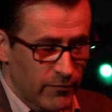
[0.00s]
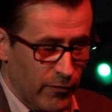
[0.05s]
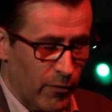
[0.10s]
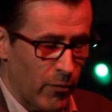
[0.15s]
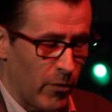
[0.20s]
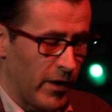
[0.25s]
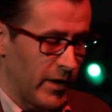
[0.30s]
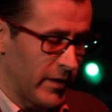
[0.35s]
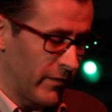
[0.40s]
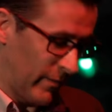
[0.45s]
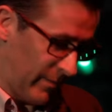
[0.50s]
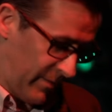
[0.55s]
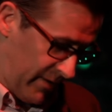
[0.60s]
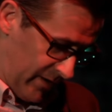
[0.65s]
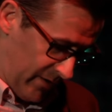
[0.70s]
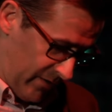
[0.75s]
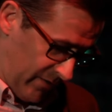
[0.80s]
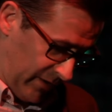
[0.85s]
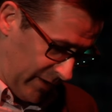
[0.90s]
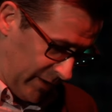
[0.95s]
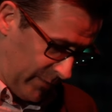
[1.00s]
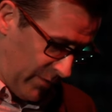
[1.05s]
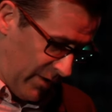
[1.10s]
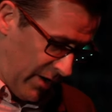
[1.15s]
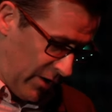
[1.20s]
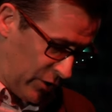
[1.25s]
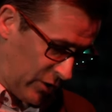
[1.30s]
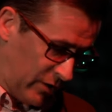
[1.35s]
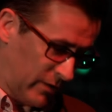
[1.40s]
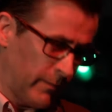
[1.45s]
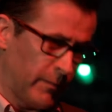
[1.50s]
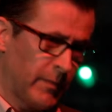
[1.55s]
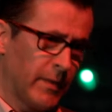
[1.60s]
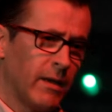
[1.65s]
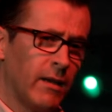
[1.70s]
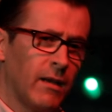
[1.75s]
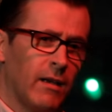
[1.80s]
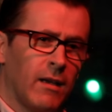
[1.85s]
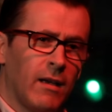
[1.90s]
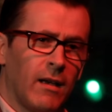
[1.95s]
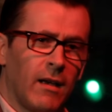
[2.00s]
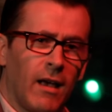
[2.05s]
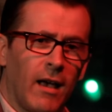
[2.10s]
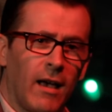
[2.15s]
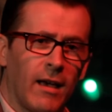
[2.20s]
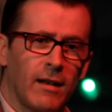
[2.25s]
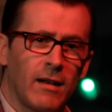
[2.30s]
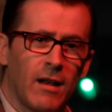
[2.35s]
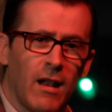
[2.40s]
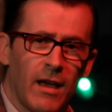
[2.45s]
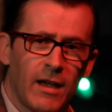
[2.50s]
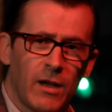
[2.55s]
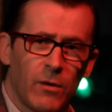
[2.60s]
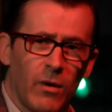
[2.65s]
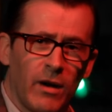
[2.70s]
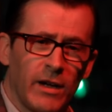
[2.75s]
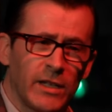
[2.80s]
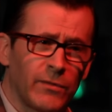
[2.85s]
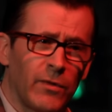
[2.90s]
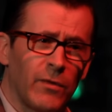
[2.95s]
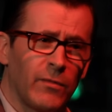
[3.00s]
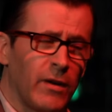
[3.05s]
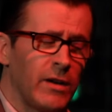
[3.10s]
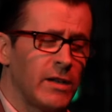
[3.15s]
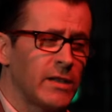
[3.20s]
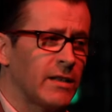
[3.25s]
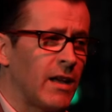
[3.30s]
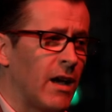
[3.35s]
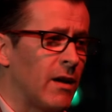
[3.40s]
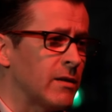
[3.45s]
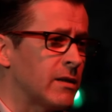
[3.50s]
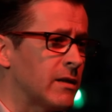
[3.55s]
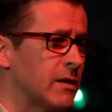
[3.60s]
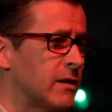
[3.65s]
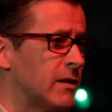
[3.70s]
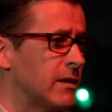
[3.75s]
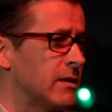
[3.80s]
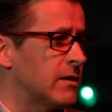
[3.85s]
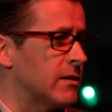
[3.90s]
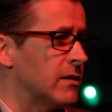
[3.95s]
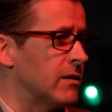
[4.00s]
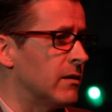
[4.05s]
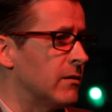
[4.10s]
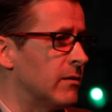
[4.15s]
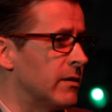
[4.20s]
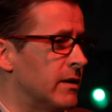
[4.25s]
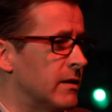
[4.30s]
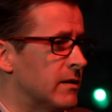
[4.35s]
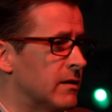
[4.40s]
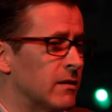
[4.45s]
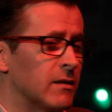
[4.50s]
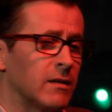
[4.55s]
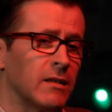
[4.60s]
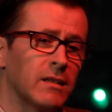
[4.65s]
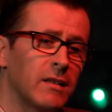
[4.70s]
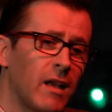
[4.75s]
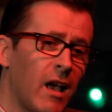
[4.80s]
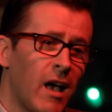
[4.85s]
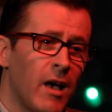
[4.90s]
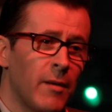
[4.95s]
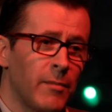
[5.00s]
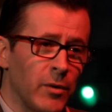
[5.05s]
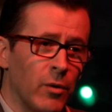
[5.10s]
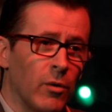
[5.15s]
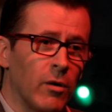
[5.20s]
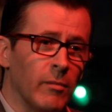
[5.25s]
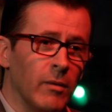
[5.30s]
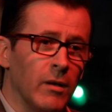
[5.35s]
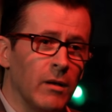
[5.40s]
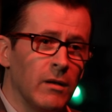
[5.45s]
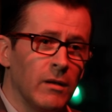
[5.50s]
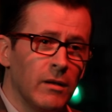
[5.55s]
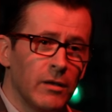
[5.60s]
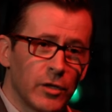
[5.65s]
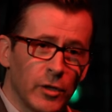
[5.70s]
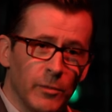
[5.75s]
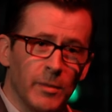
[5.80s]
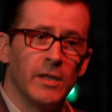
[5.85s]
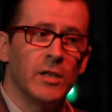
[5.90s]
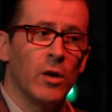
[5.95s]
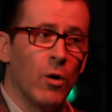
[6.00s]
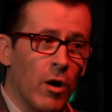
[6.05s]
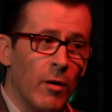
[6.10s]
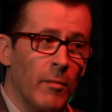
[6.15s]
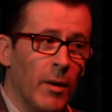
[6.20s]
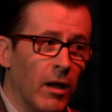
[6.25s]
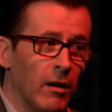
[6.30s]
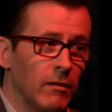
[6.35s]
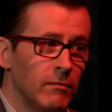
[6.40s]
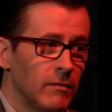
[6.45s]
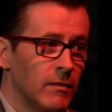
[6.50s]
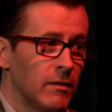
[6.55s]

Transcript: for want of a better expression. And likewise, for very sound statistical reasons, it's abnormal to be normal.